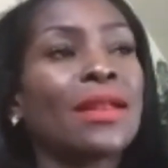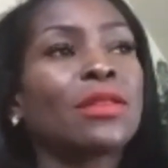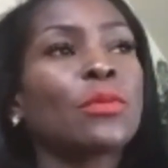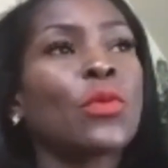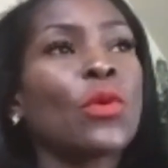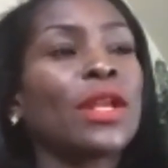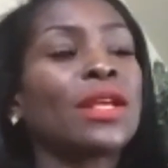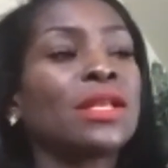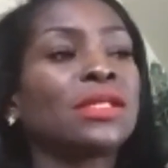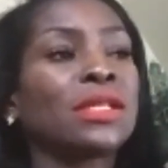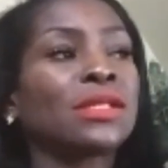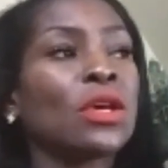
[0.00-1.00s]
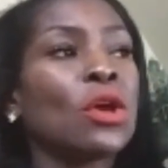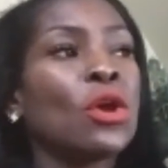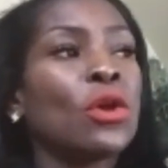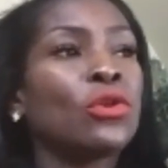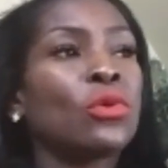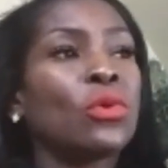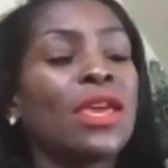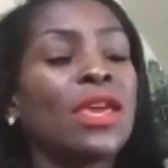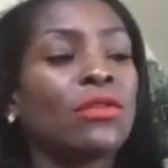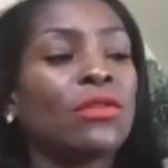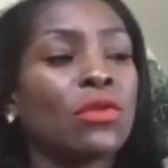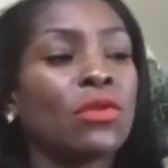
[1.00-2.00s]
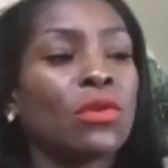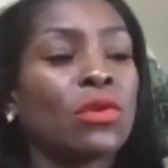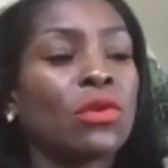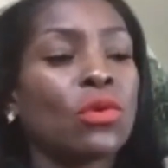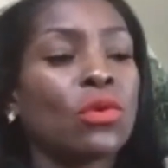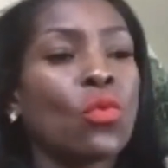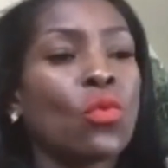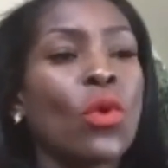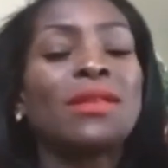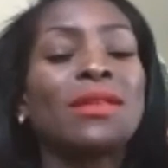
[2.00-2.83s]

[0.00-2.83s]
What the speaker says: The point is you eat when